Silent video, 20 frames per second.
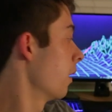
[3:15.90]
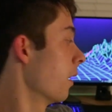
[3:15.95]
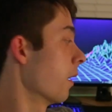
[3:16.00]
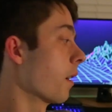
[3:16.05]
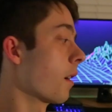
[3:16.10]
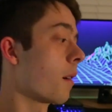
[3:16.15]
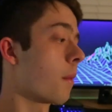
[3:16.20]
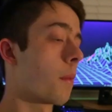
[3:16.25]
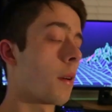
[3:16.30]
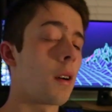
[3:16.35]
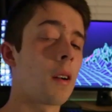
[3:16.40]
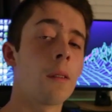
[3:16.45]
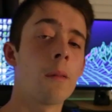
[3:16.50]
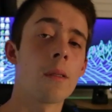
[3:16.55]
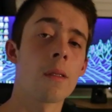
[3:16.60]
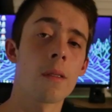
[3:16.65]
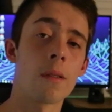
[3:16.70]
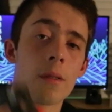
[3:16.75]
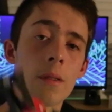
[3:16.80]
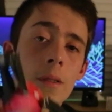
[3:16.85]
Uh, my
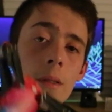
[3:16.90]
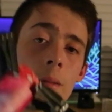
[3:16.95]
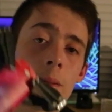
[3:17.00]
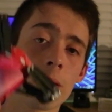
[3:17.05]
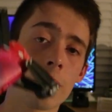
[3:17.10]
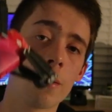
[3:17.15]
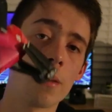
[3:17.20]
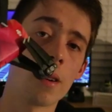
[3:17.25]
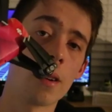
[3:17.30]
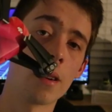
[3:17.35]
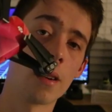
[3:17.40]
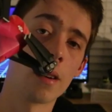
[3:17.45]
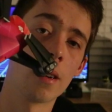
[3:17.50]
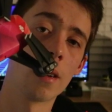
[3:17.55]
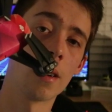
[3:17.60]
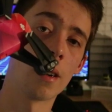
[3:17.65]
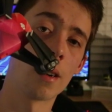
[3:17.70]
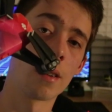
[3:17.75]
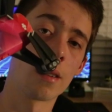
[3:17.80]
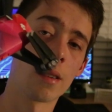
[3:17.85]
original drone was red.
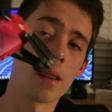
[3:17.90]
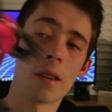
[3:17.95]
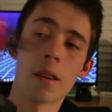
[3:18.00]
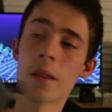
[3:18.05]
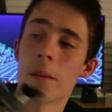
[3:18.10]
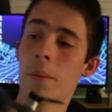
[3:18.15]
I decided